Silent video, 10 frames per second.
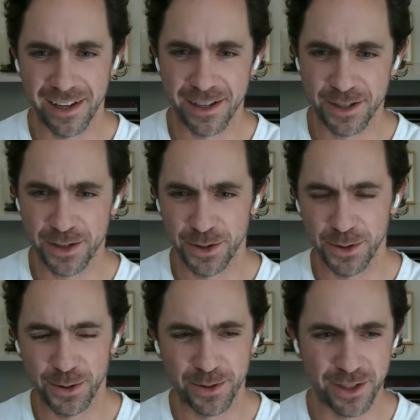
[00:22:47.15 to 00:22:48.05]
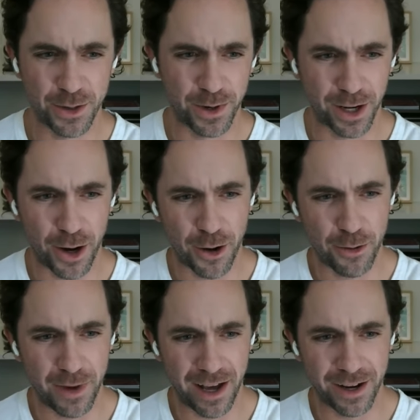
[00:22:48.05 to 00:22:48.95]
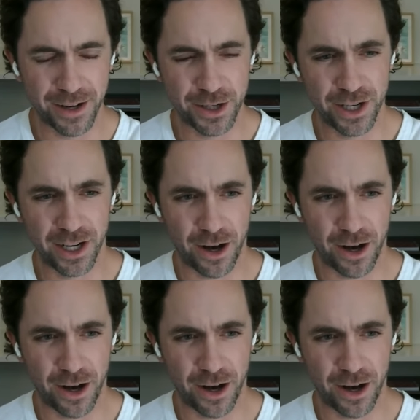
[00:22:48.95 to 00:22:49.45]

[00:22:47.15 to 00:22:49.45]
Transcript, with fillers: into doing home energy